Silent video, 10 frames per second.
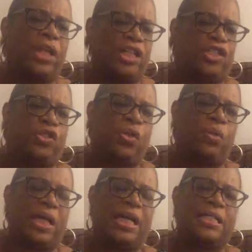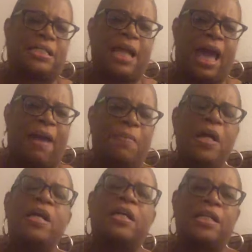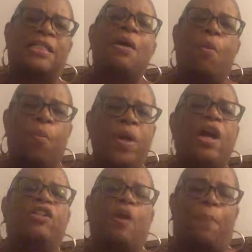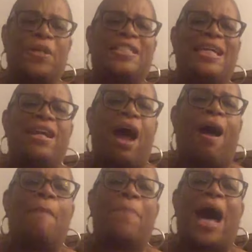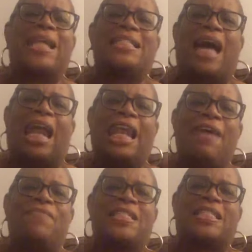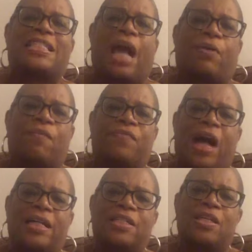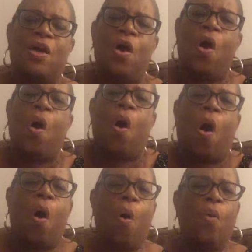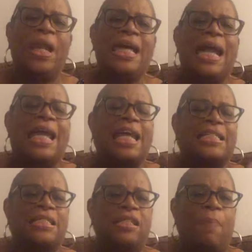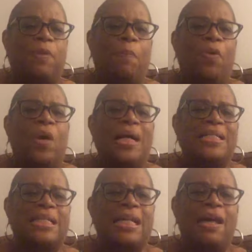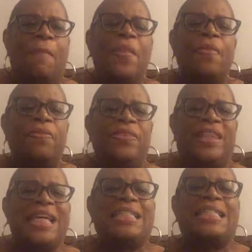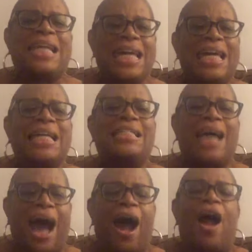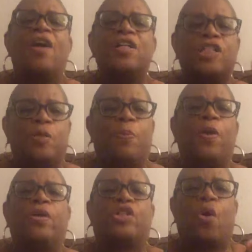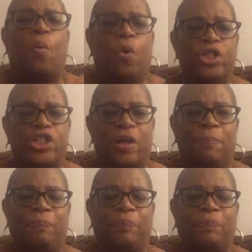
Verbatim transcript: that's due to his name because we are to present our bodies a living sacrifice, holy and acceptable unto him. This is our spiritual worship.